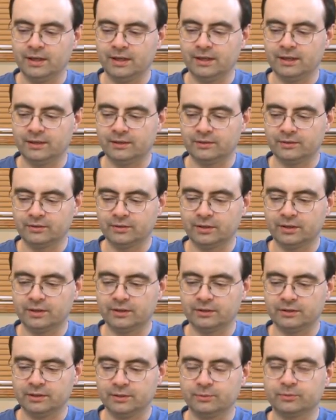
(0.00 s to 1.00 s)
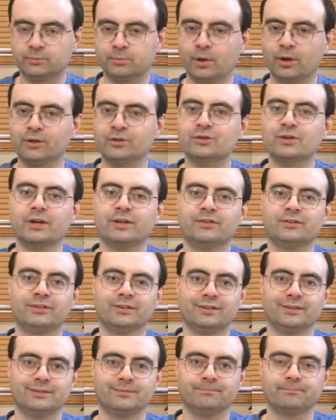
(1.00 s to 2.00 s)
And uh, he was
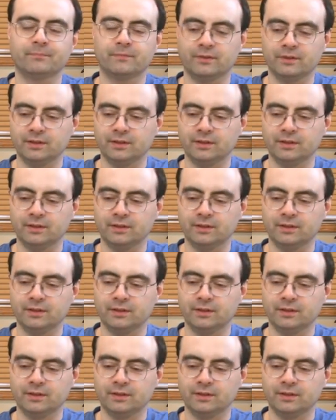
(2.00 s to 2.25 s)
apologizing in